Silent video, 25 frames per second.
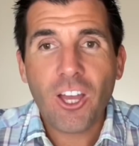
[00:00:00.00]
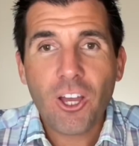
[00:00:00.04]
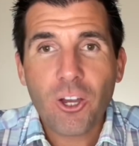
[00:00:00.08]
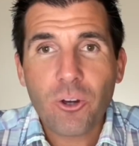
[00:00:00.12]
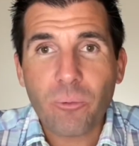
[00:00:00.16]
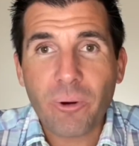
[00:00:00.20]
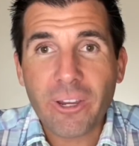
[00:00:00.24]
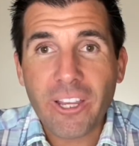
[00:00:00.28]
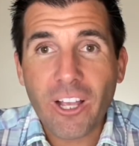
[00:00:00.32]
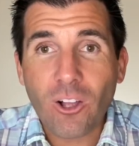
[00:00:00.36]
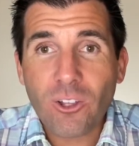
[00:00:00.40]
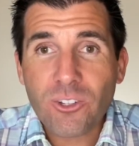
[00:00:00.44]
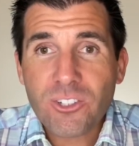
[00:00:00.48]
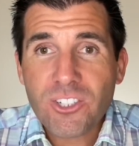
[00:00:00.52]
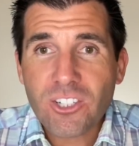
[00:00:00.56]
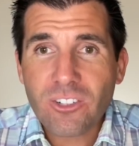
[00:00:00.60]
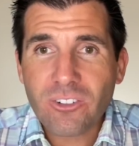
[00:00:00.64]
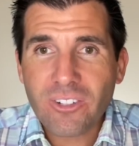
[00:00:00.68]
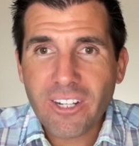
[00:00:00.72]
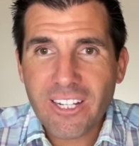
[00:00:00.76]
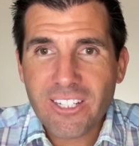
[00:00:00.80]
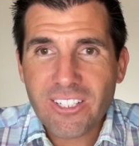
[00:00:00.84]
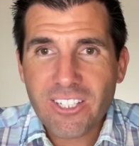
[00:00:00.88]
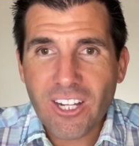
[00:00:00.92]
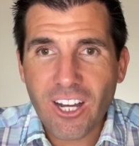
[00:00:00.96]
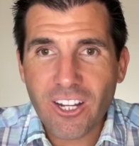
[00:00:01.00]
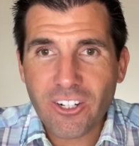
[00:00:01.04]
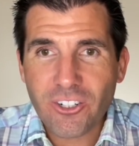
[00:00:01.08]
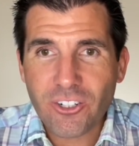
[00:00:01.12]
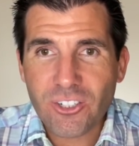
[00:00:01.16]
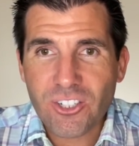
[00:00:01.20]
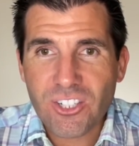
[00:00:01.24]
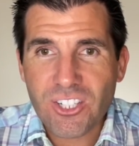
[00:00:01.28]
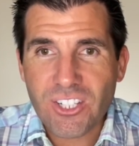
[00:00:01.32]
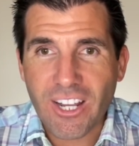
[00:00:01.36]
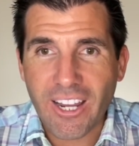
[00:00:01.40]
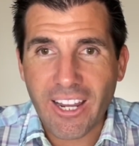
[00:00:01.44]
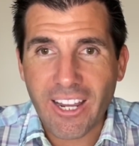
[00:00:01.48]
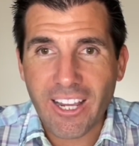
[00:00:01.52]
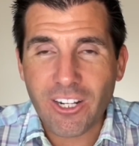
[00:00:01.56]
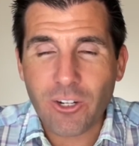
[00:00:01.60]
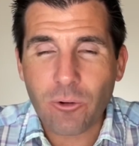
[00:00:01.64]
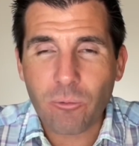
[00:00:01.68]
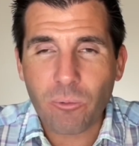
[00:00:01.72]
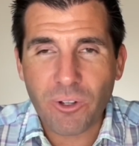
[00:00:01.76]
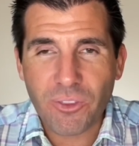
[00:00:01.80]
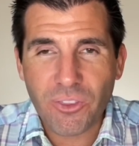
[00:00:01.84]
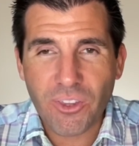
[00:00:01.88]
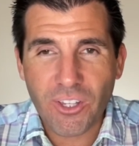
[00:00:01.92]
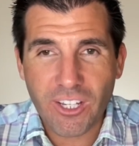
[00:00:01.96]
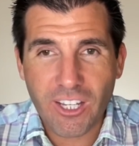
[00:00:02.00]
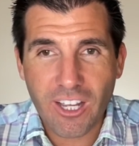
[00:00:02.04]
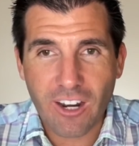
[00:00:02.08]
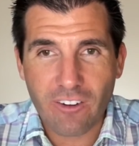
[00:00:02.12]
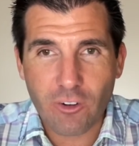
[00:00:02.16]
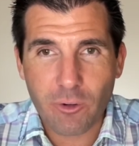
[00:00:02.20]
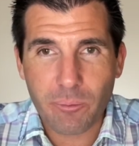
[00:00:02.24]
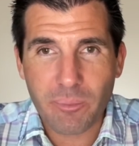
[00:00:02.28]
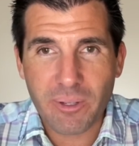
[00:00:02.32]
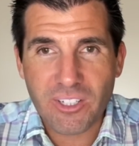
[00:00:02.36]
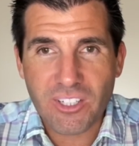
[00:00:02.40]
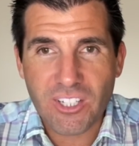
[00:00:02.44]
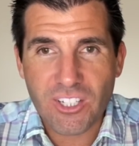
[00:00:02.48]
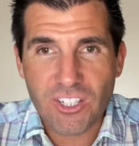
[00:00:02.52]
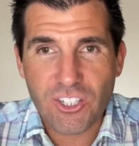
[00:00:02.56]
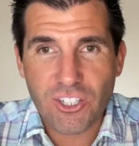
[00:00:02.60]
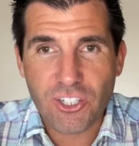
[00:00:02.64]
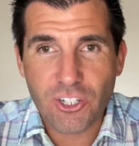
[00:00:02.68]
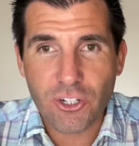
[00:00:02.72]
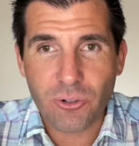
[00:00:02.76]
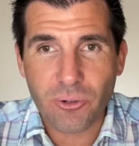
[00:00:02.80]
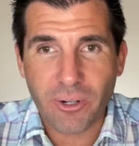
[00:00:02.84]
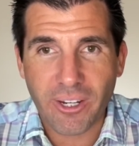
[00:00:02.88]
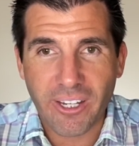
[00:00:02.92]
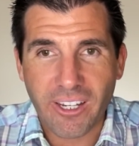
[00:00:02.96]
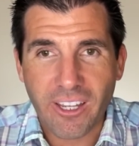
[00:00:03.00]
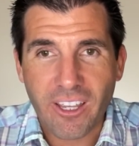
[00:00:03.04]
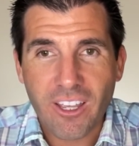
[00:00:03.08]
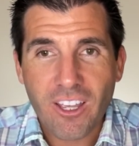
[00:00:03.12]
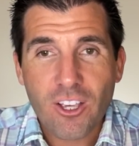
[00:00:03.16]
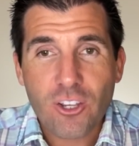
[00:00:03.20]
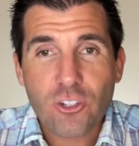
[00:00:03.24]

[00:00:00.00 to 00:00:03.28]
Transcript: We also need to understand what the government is doing.